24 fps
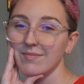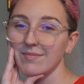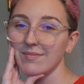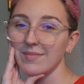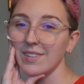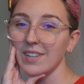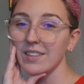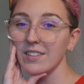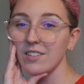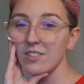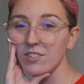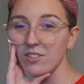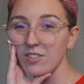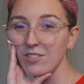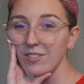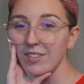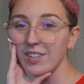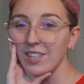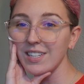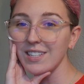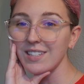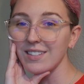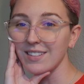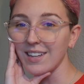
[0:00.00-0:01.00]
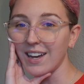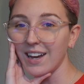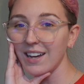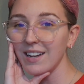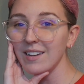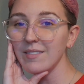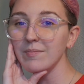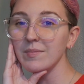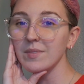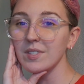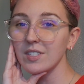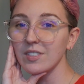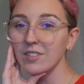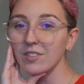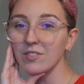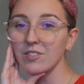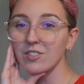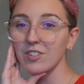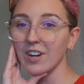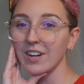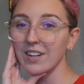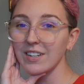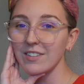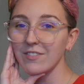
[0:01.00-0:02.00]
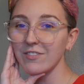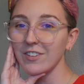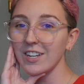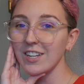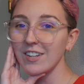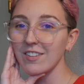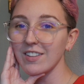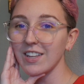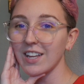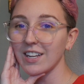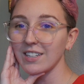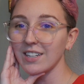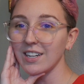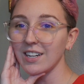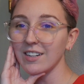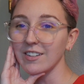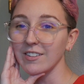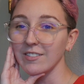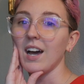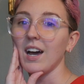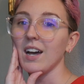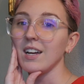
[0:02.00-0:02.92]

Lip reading: And the truth is, I'm still trying to figure that out.